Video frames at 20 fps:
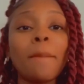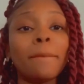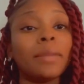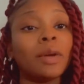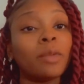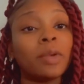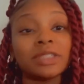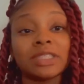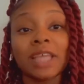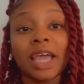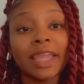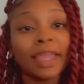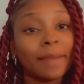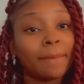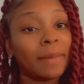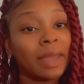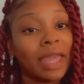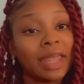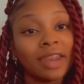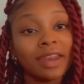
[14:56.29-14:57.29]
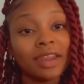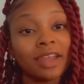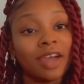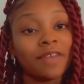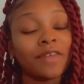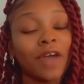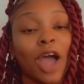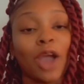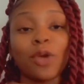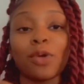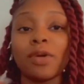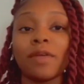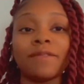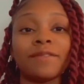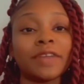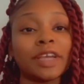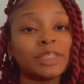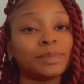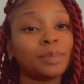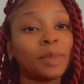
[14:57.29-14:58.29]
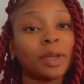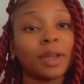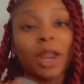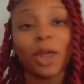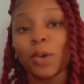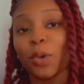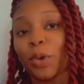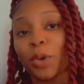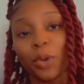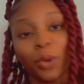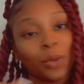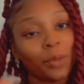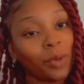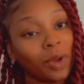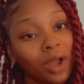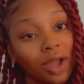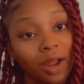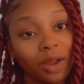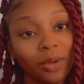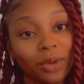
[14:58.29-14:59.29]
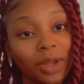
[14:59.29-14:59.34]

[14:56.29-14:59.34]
But once I get mad enough, I go on Facebook and I go on a rock,